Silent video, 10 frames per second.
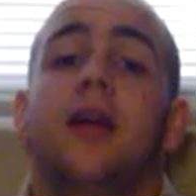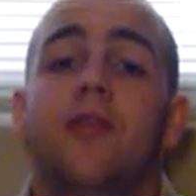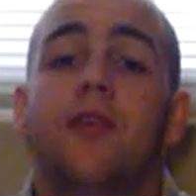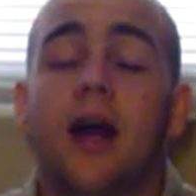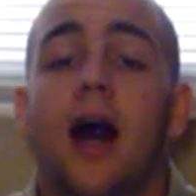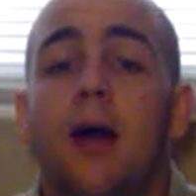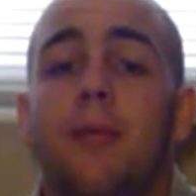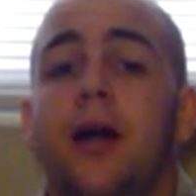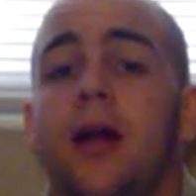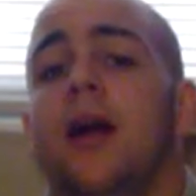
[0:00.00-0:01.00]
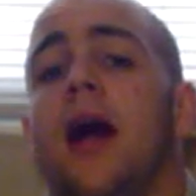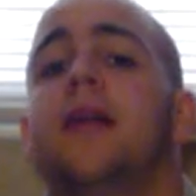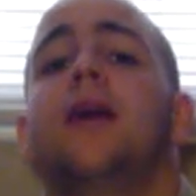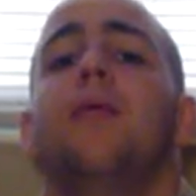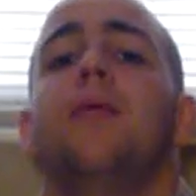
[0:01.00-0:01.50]
leave a comment,
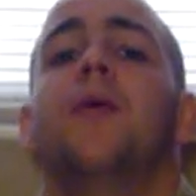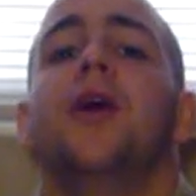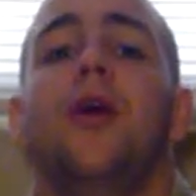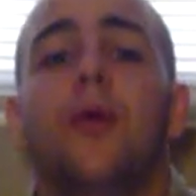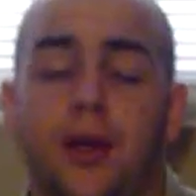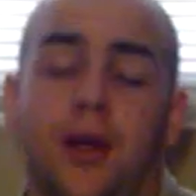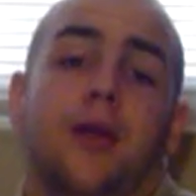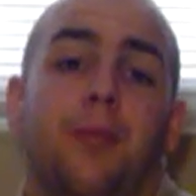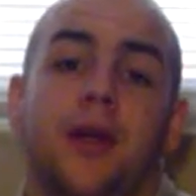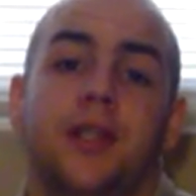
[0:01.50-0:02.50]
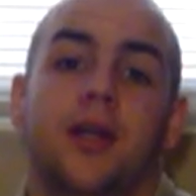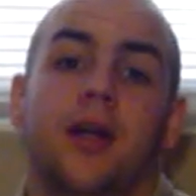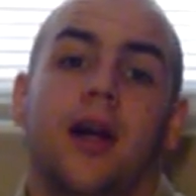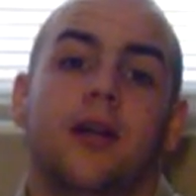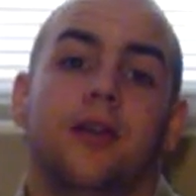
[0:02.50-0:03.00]
and tell me what you think the price of
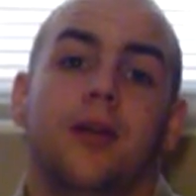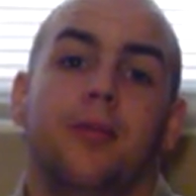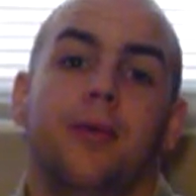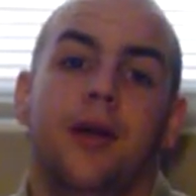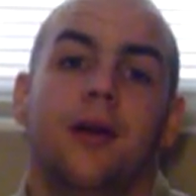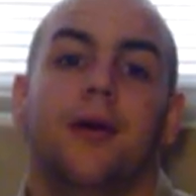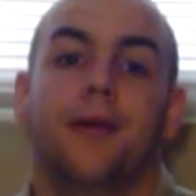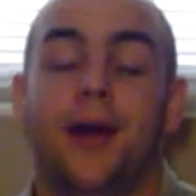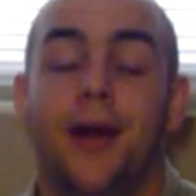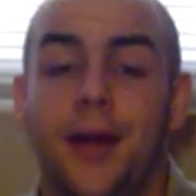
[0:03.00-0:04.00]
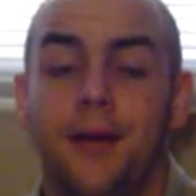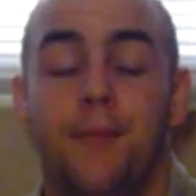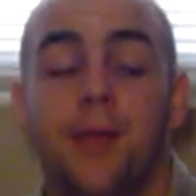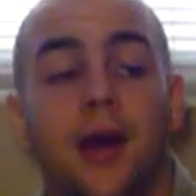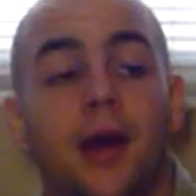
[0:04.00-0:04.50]
the car is going to be, okay?
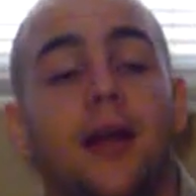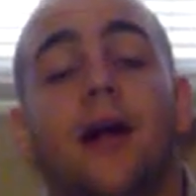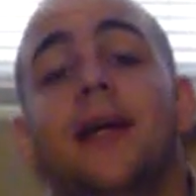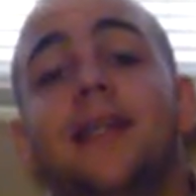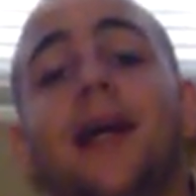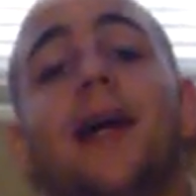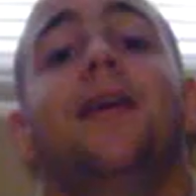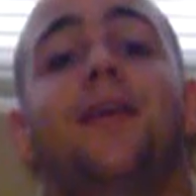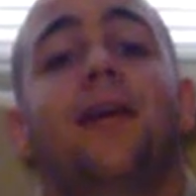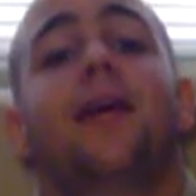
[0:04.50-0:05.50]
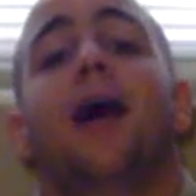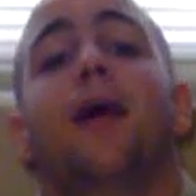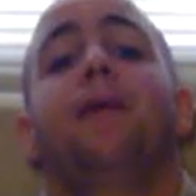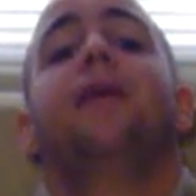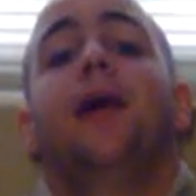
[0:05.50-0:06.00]
Now let's get into the
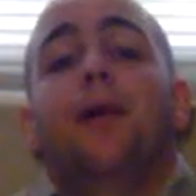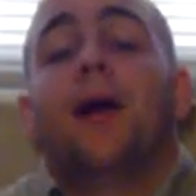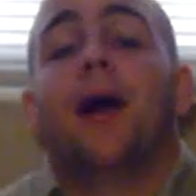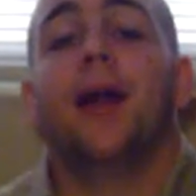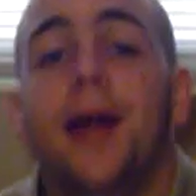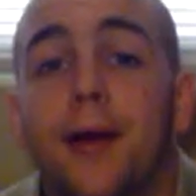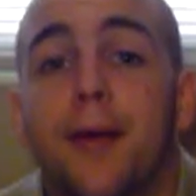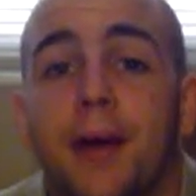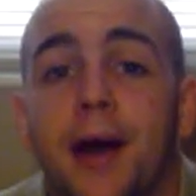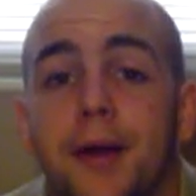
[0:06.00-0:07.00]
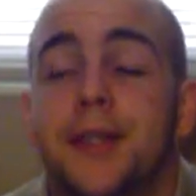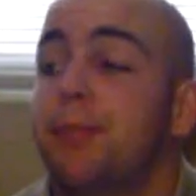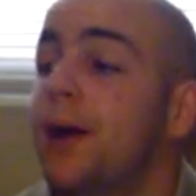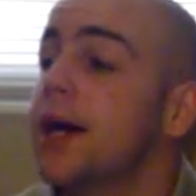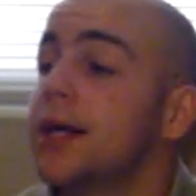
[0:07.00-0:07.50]
topic that you want to hear about. Is
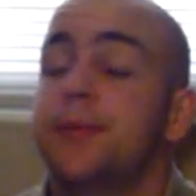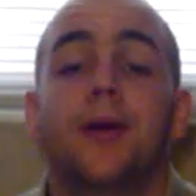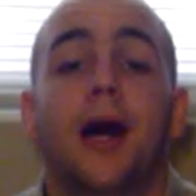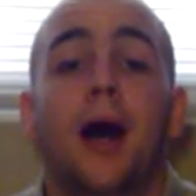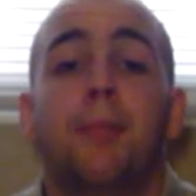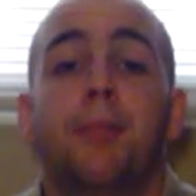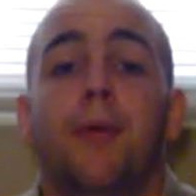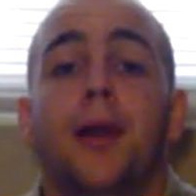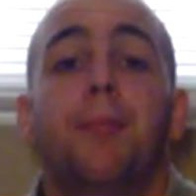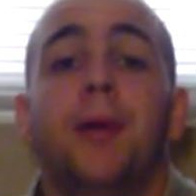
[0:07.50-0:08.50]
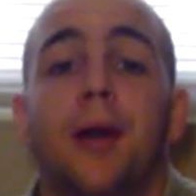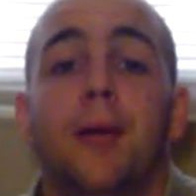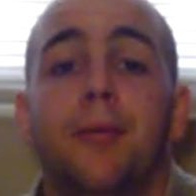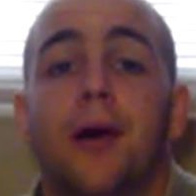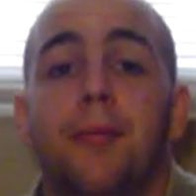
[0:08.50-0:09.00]
it possible to operate a
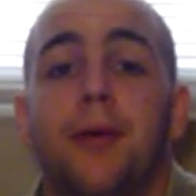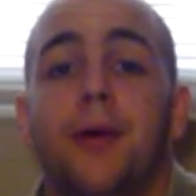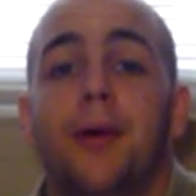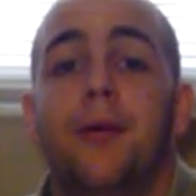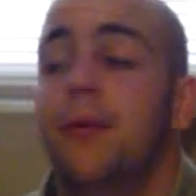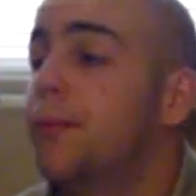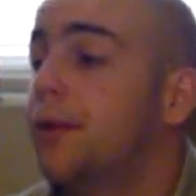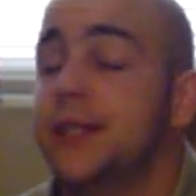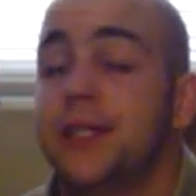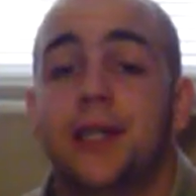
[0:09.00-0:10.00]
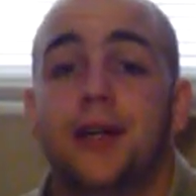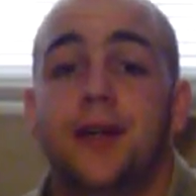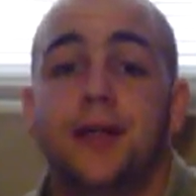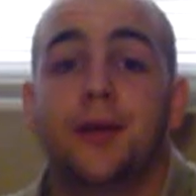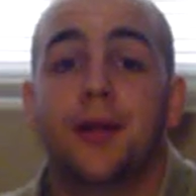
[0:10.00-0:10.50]
BMW 1
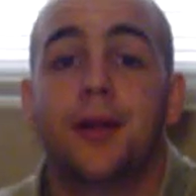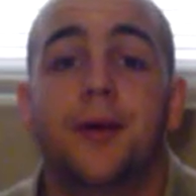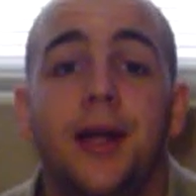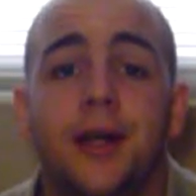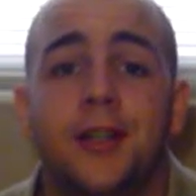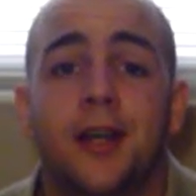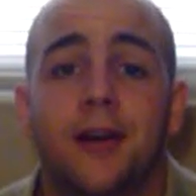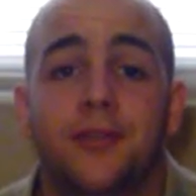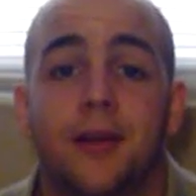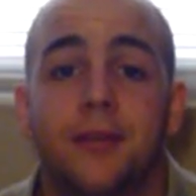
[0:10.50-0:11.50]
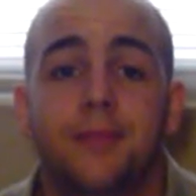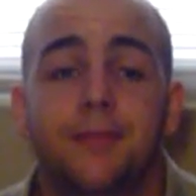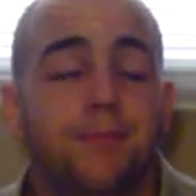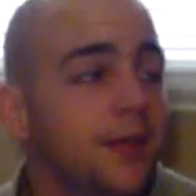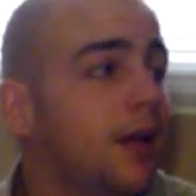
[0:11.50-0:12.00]
Series with a Nokia cell phone?
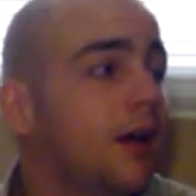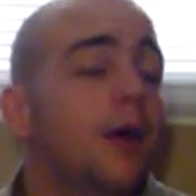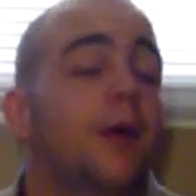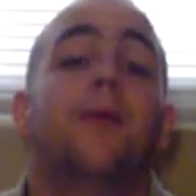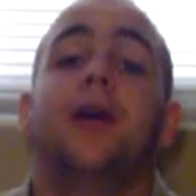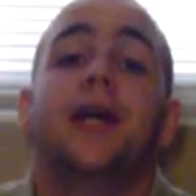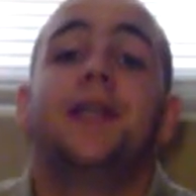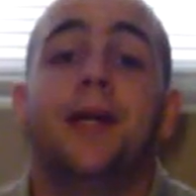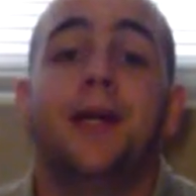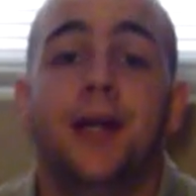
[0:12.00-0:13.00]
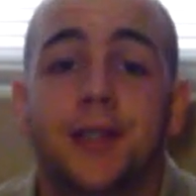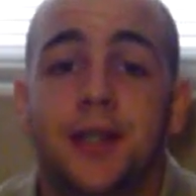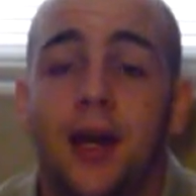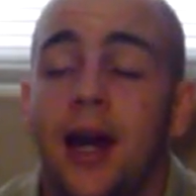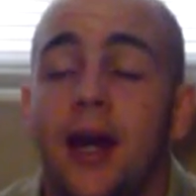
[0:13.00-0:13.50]
Well, yes it
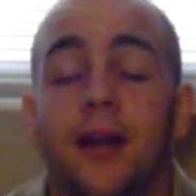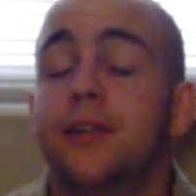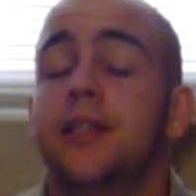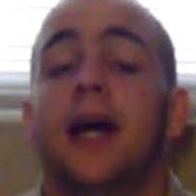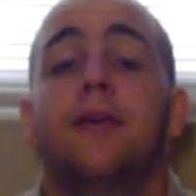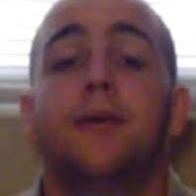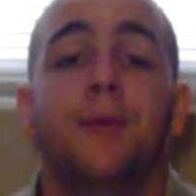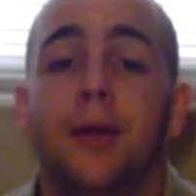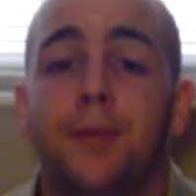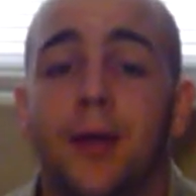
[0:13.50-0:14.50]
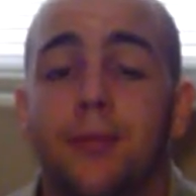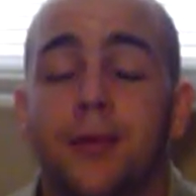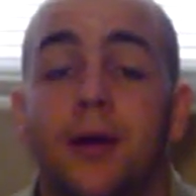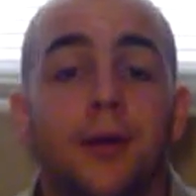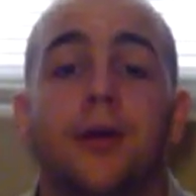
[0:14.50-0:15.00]
is. And it doesn't have to be a
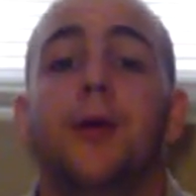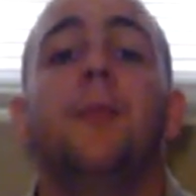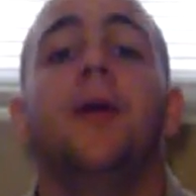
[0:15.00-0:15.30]
BMW, it